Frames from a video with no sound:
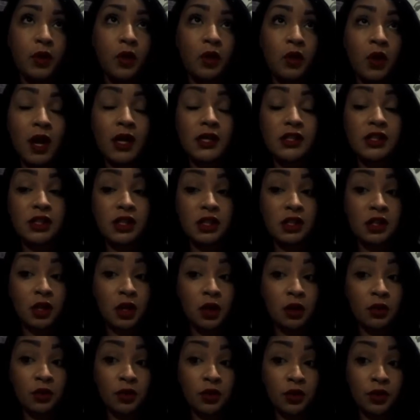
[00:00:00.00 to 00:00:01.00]
or actually,
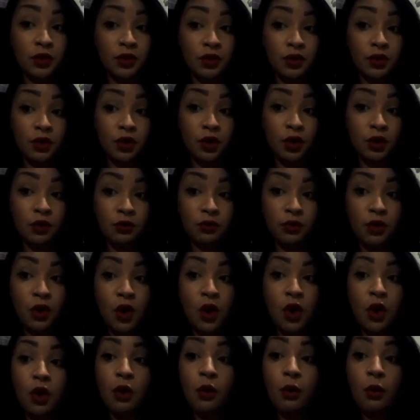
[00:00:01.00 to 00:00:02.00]
no, no, no,
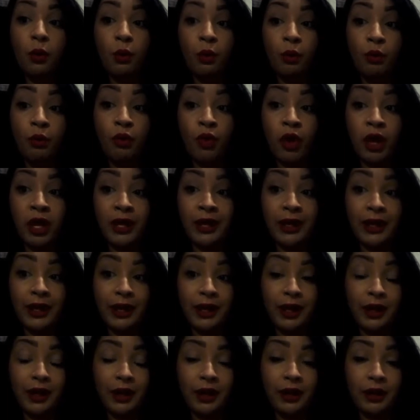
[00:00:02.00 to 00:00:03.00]
no, no. One
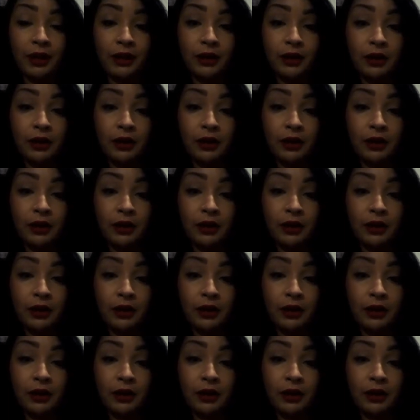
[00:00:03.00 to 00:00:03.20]
night.